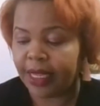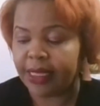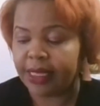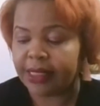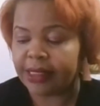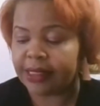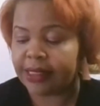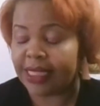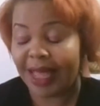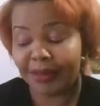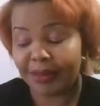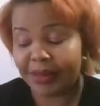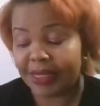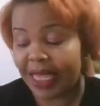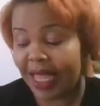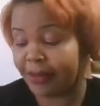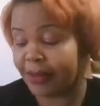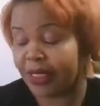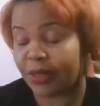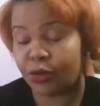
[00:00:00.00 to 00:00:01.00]

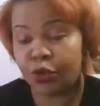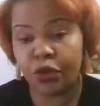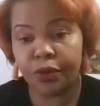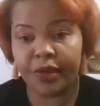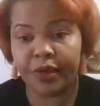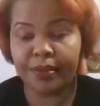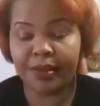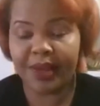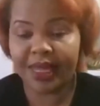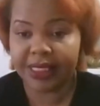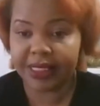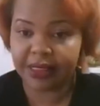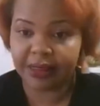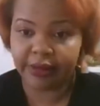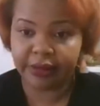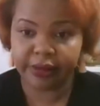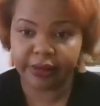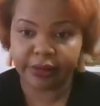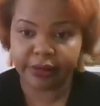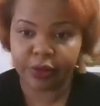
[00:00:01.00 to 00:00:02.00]
Sometimes it could be
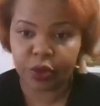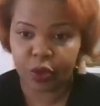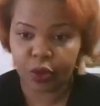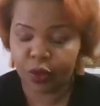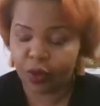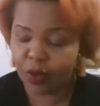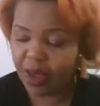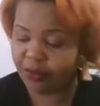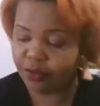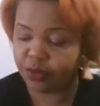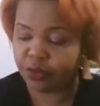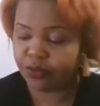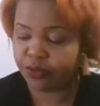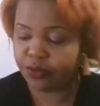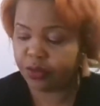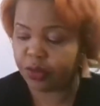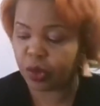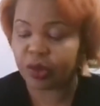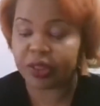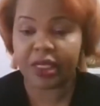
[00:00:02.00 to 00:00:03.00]
medical, so you have to
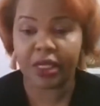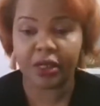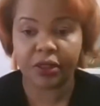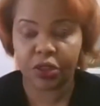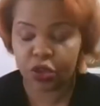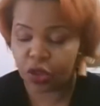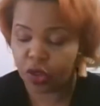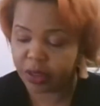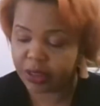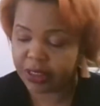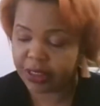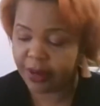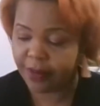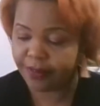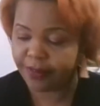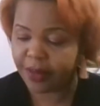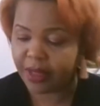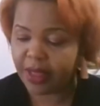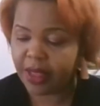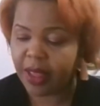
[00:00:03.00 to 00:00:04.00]
consult a doctor.
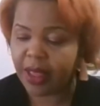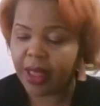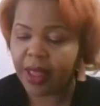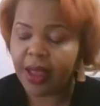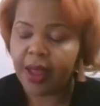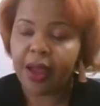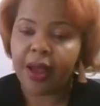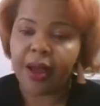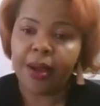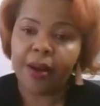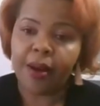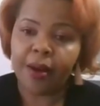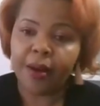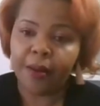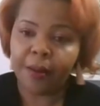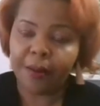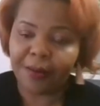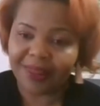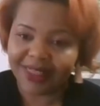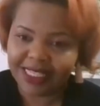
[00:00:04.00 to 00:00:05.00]

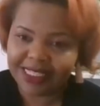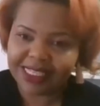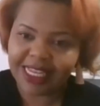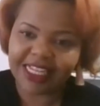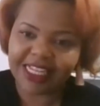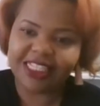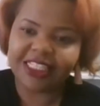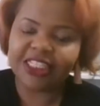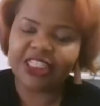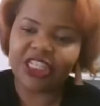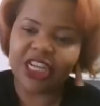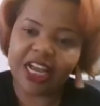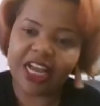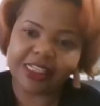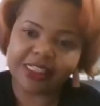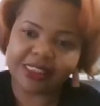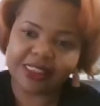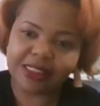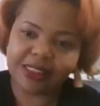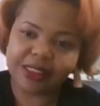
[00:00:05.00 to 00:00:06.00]
But these are
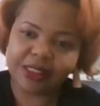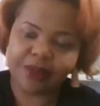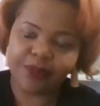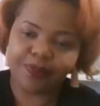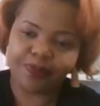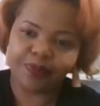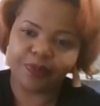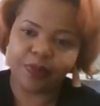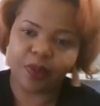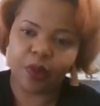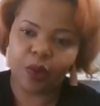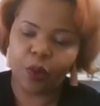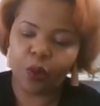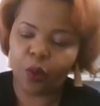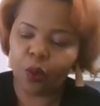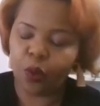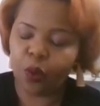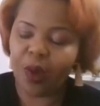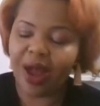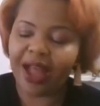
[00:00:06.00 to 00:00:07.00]
just
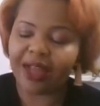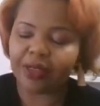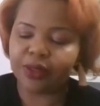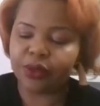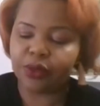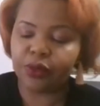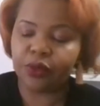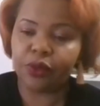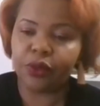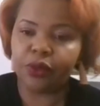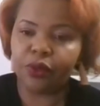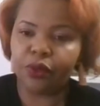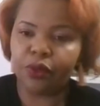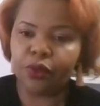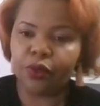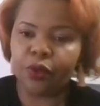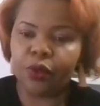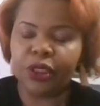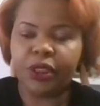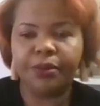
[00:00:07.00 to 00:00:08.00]
what
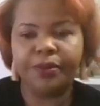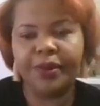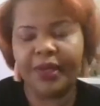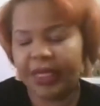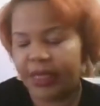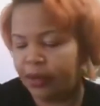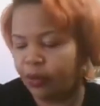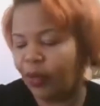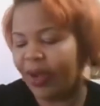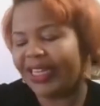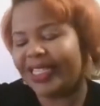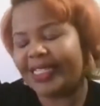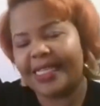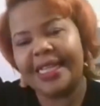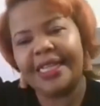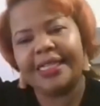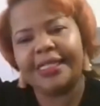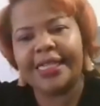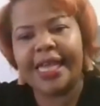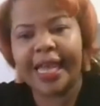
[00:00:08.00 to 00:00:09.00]
is
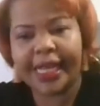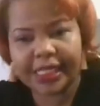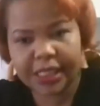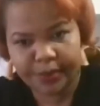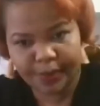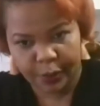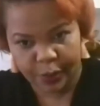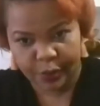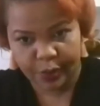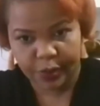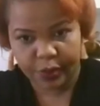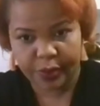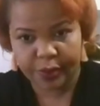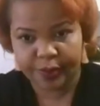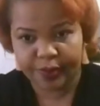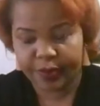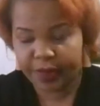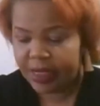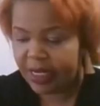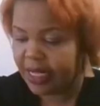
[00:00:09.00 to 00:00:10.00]
in the textbook.
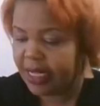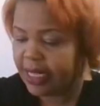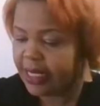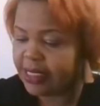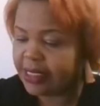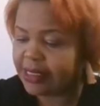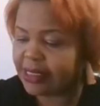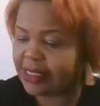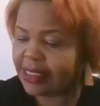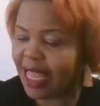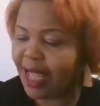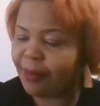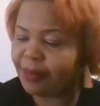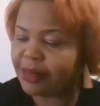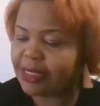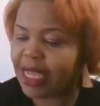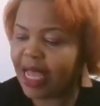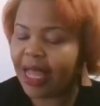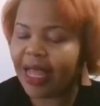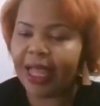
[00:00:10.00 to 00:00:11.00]

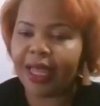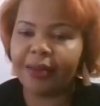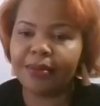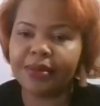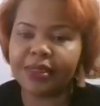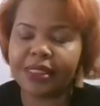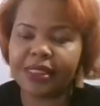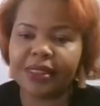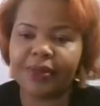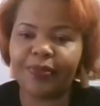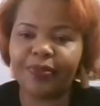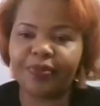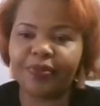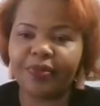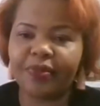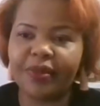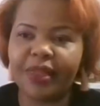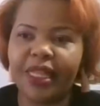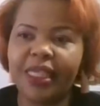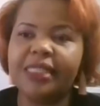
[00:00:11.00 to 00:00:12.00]
Sometimes
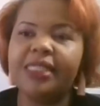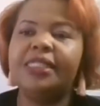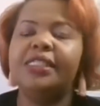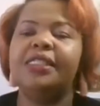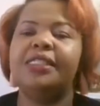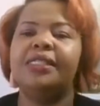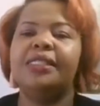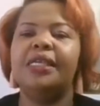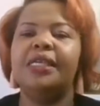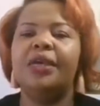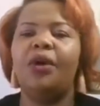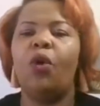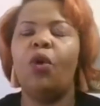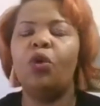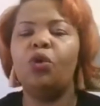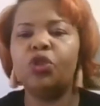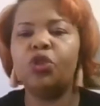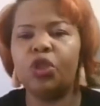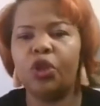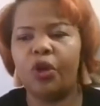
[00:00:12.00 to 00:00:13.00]
it's
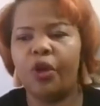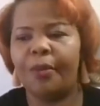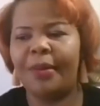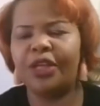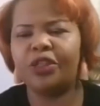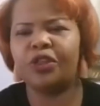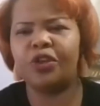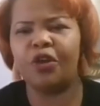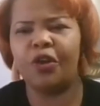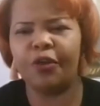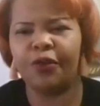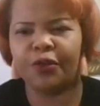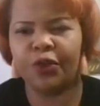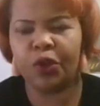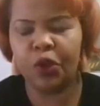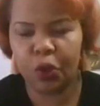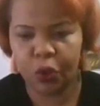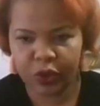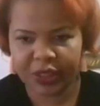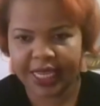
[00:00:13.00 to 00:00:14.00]
also a matter of
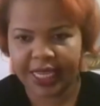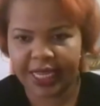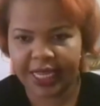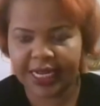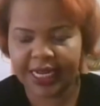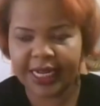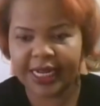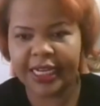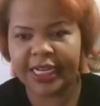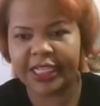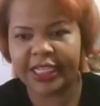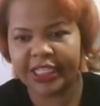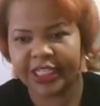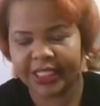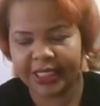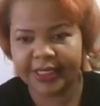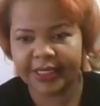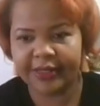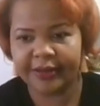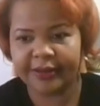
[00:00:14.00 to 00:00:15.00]
you taking an
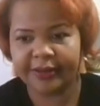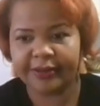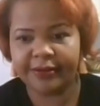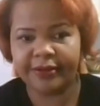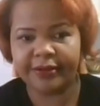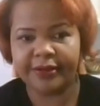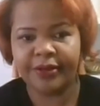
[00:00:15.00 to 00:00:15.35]
initiative